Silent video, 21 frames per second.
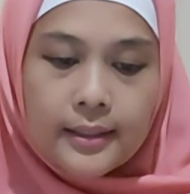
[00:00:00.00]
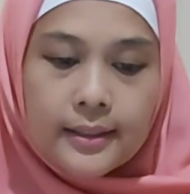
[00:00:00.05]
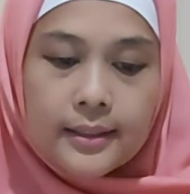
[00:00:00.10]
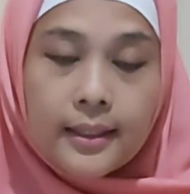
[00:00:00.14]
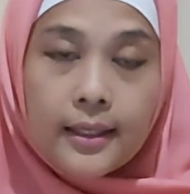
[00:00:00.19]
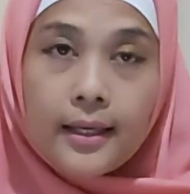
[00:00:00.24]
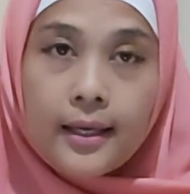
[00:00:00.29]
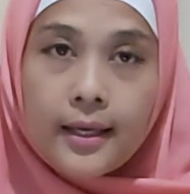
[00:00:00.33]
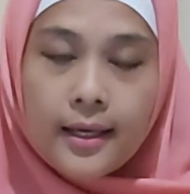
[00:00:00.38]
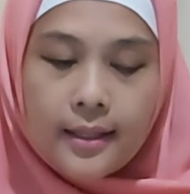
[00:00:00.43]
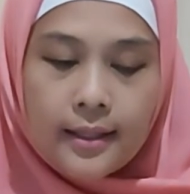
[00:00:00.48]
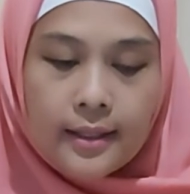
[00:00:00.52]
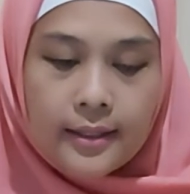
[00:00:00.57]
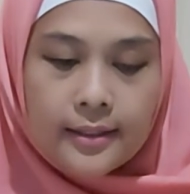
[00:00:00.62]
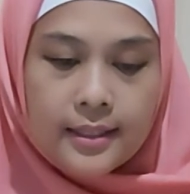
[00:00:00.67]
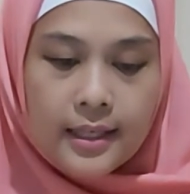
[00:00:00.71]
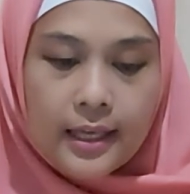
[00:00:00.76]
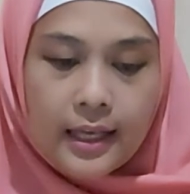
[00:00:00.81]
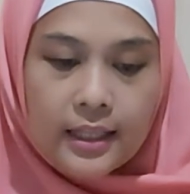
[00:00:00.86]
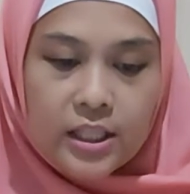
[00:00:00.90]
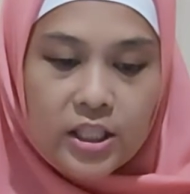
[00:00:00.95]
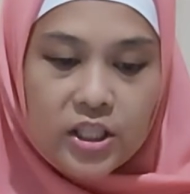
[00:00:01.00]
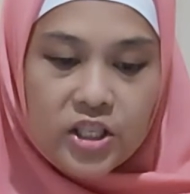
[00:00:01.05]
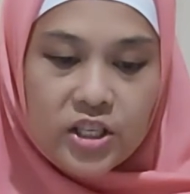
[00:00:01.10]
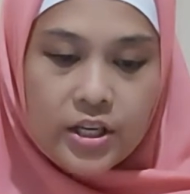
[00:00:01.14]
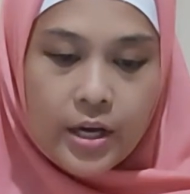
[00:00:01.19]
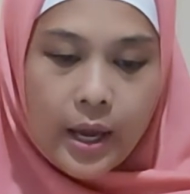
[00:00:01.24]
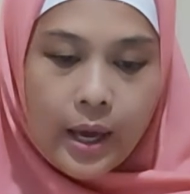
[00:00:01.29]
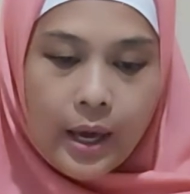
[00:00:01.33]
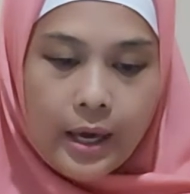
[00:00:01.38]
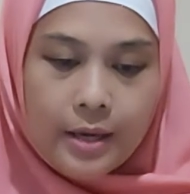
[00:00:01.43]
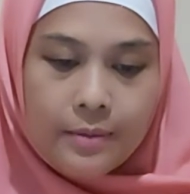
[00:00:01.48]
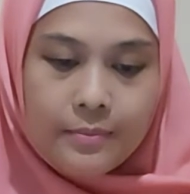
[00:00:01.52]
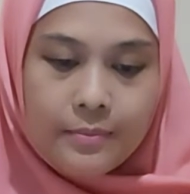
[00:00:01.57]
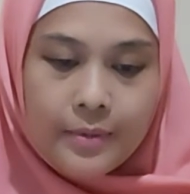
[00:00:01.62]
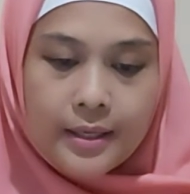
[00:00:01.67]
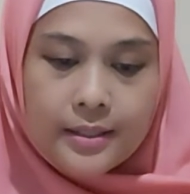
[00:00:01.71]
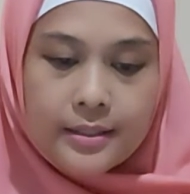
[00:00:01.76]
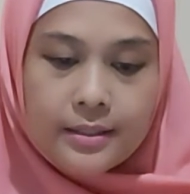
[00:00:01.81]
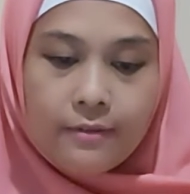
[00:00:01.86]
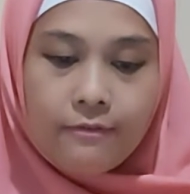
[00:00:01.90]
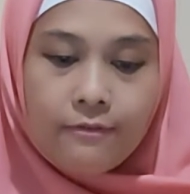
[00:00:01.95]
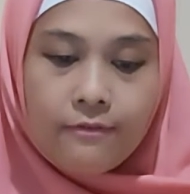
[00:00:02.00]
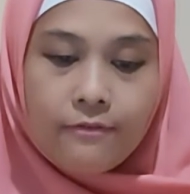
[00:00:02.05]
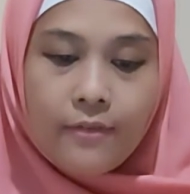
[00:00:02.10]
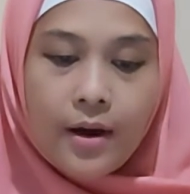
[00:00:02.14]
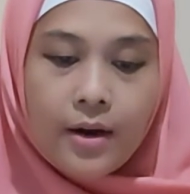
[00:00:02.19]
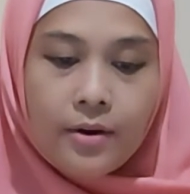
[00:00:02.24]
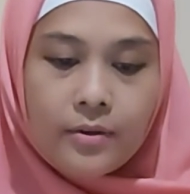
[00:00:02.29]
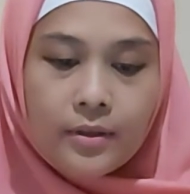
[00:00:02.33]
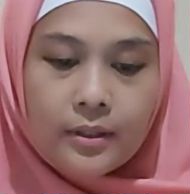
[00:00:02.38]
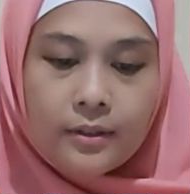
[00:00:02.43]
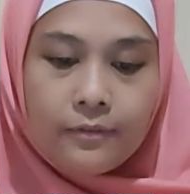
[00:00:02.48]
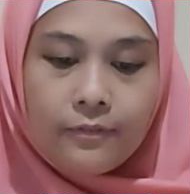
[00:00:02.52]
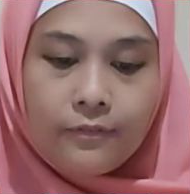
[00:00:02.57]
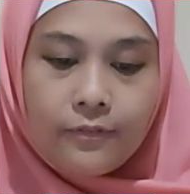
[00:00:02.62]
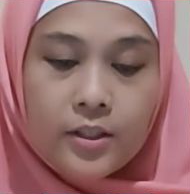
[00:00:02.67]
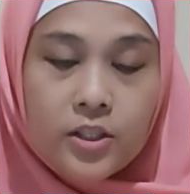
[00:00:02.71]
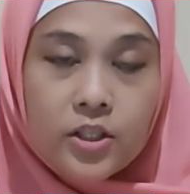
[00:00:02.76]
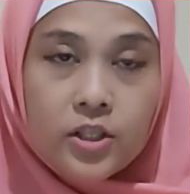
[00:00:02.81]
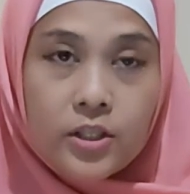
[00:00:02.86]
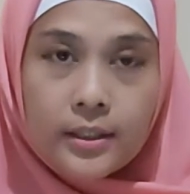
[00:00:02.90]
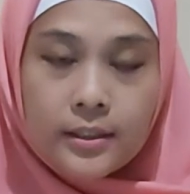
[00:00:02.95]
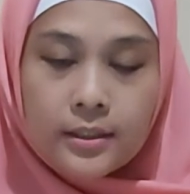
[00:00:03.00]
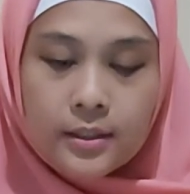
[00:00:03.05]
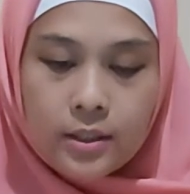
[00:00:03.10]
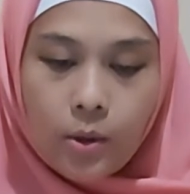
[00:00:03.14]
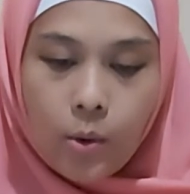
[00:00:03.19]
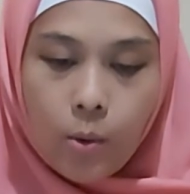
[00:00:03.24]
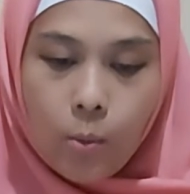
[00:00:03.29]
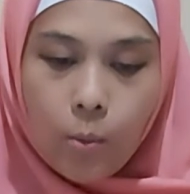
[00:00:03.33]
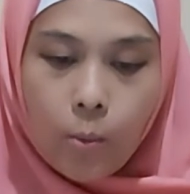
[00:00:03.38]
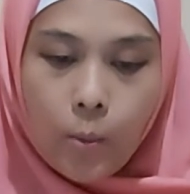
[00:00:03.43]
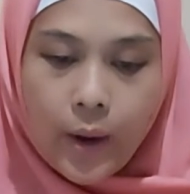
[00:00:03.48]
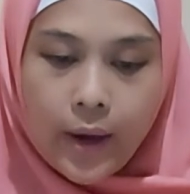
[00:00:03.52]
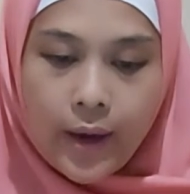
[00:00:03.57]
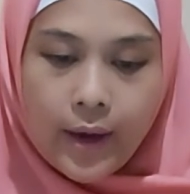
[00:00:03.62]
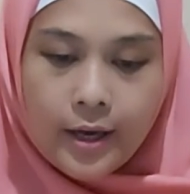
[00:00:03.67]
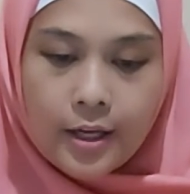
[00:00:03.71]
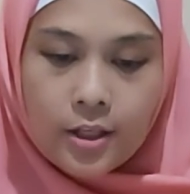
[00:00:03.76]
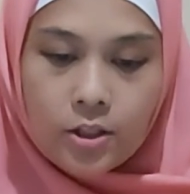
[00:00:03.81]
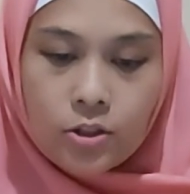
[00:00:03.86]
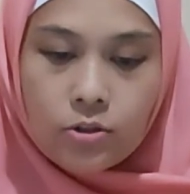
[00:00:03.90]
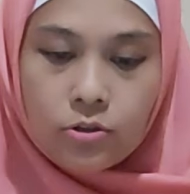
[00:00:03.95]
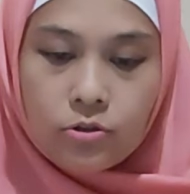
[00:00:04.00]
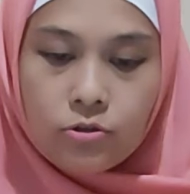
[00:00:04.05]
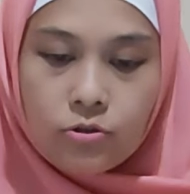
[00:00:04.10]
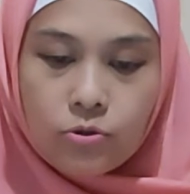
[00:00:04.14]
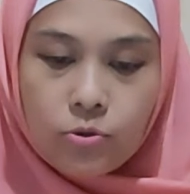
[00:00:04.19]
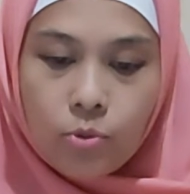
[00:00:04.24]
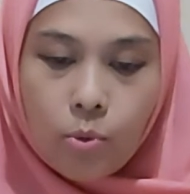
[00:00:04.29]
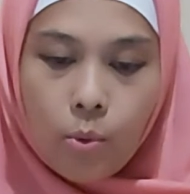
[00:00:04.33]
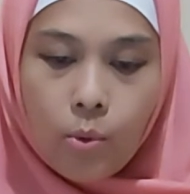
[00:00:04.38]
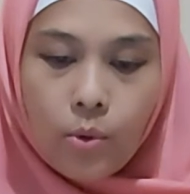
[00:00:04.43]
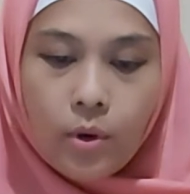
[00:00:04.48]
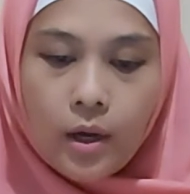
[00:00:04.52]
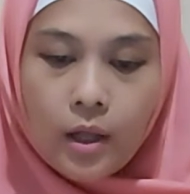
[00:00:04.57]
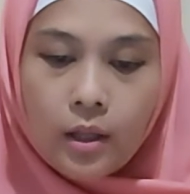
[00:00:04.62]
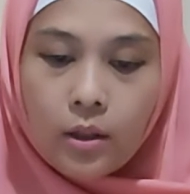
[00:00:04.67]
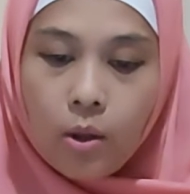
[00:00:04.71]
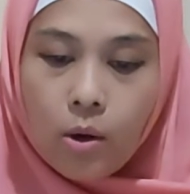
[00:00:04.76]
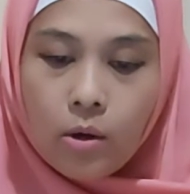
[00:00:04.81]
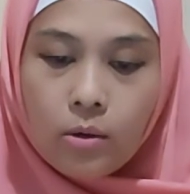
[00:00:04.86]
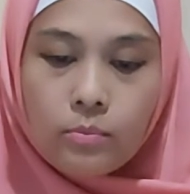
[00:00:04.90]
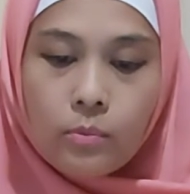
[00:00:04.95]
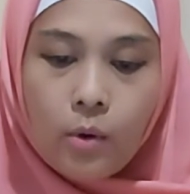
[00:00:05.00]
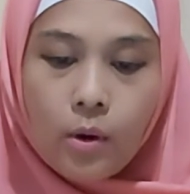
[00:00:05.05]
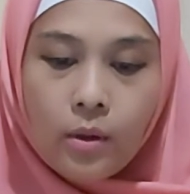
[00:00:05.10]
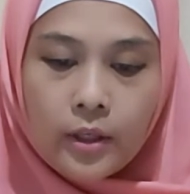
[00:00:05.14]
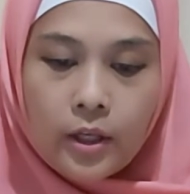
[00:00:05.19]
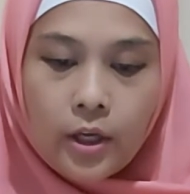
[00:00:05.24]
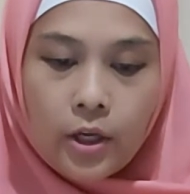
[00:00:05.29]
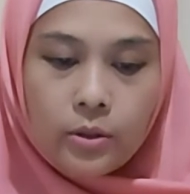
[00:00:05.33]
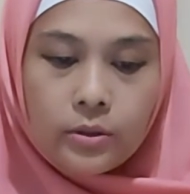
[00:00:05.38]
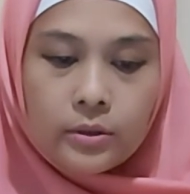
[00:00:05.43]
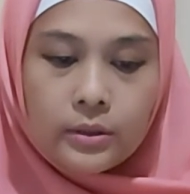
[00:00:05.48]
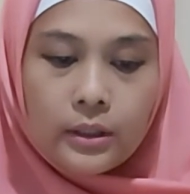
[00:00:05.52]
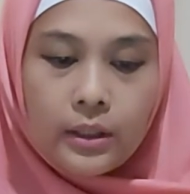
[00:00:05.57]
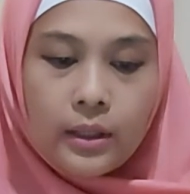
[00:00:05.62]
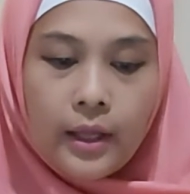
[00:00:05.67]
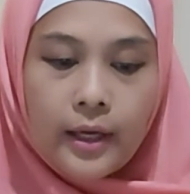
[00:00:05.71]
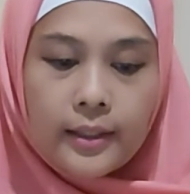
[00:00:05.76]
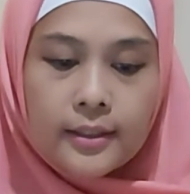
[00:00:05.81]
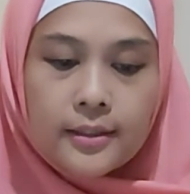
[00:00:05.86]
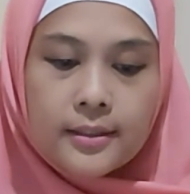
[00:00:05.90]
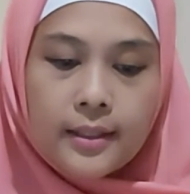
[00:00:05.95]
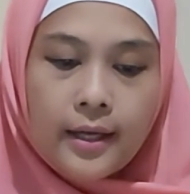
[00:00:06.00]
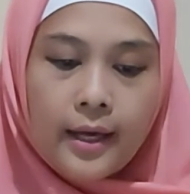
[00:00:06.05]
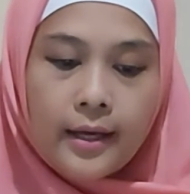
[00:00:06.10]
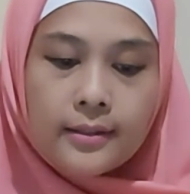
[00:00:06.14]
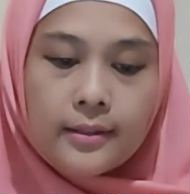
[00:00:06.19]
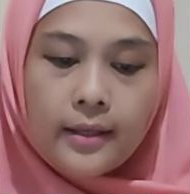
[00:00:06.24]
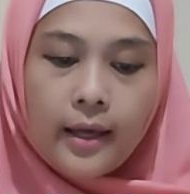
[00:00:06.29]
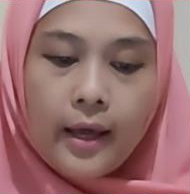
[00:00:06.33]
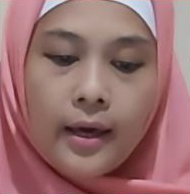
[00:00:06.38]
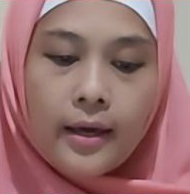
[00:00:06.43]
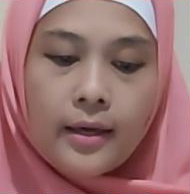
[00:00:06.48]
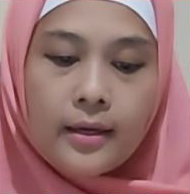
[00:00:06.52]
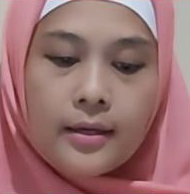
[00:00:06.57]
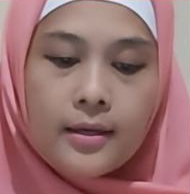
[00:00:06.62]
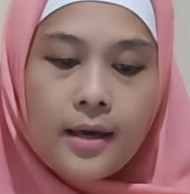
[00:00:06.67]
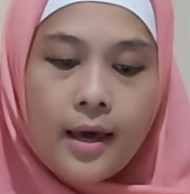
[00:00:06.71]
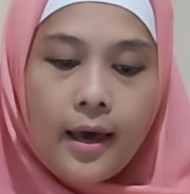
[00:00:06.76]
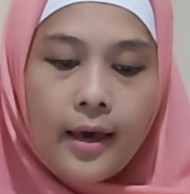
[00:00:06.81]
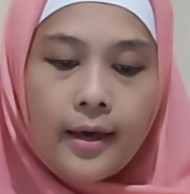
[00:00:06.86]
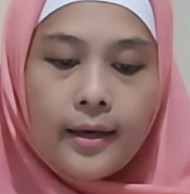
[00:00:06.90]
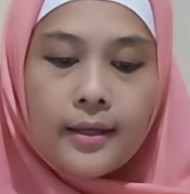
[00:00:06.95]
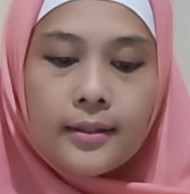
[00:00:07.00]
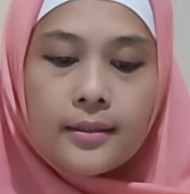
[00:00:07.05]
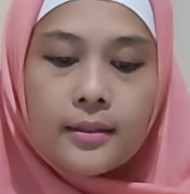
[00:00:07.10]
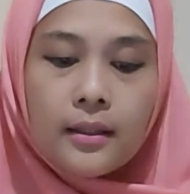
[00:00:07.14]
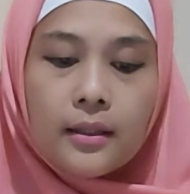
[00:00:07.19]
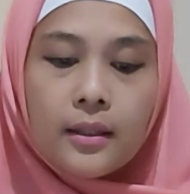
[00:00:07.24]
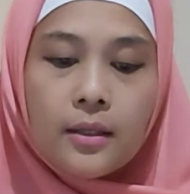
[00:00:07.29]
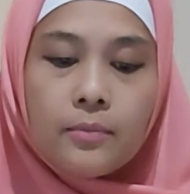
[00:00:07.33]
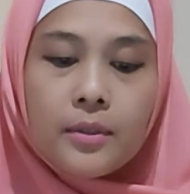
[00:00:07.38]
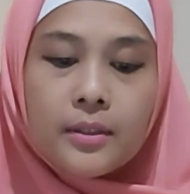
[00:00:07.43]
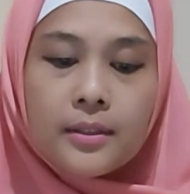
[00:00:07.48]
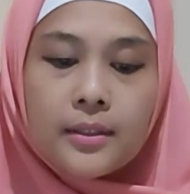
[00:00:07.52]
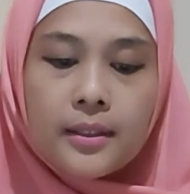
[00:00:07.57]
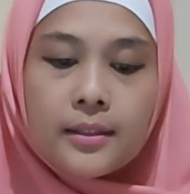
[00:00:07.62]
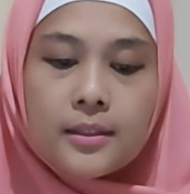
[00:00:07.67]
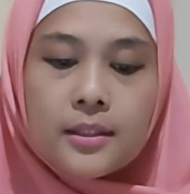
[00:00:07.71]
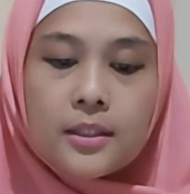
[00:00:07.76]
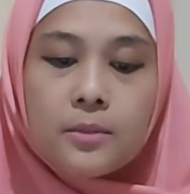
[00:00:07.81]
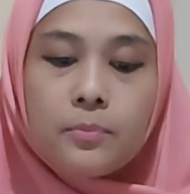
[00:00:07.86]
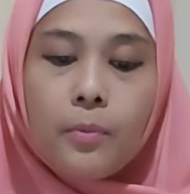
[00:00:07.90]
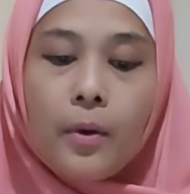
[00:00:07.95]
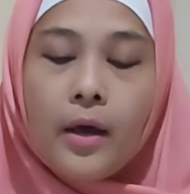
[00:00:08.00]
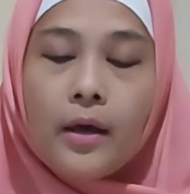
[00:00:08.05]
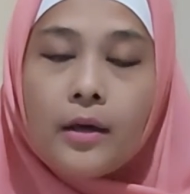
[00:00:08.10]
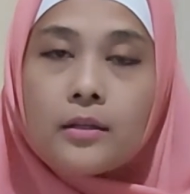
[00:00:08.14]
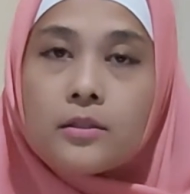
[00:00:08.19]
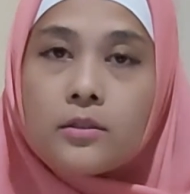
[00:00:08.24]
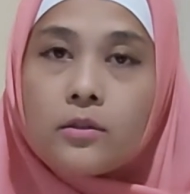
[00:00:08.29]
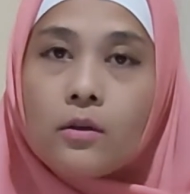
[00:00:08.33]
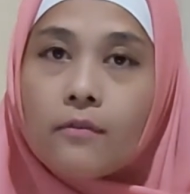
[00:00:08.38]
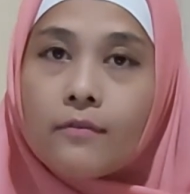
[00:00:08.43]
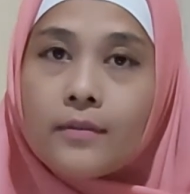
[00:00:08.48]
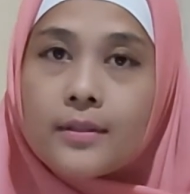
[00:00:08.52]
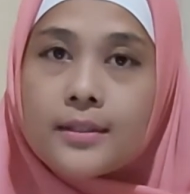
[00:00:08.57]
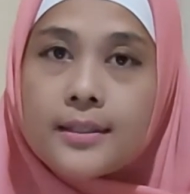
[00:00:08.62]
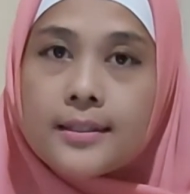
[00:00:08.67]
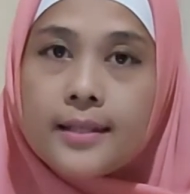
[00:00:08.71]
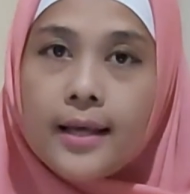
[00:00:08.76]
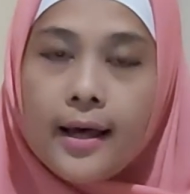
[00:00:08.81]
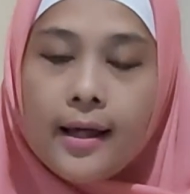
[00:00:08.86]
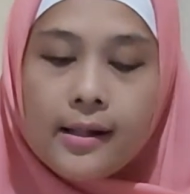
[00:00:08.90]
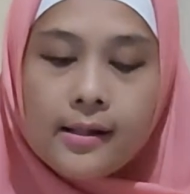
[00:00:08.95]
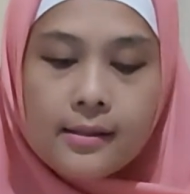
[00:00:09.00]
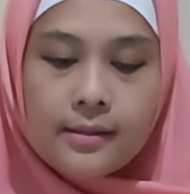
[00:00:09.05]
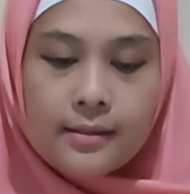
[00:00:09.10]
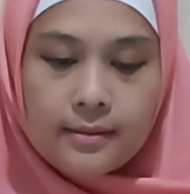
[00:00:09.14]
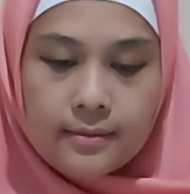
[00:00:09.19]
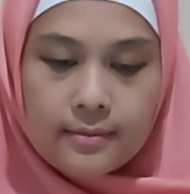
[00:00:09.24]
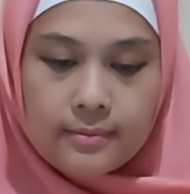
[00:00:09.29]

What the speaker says: The helix shape is a very efficient way to store a long molecule like DNA in the limited space of a cell.